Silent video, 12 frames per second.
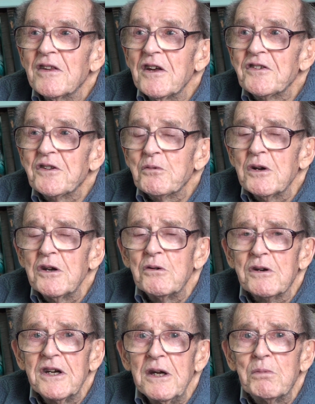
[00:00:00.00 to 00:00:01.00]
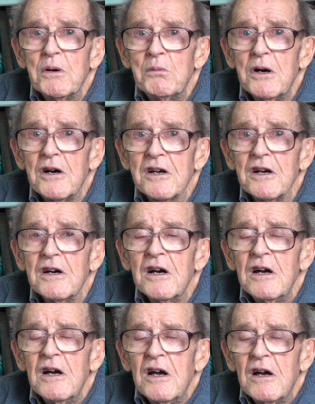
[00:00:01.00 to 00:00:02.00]
That's the way you keep a marker,
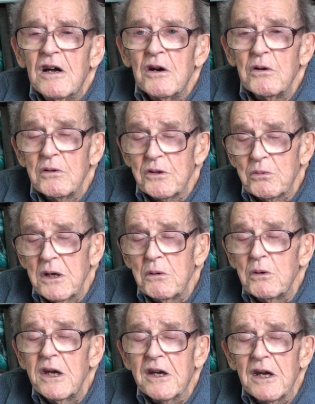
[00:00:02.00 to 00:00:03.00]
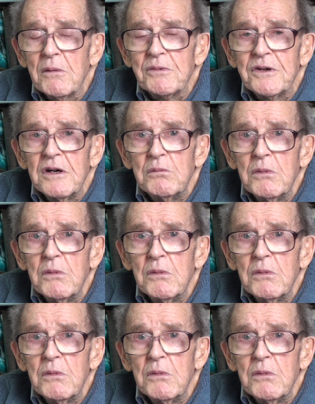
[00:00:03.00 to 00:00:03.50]
or the way we kept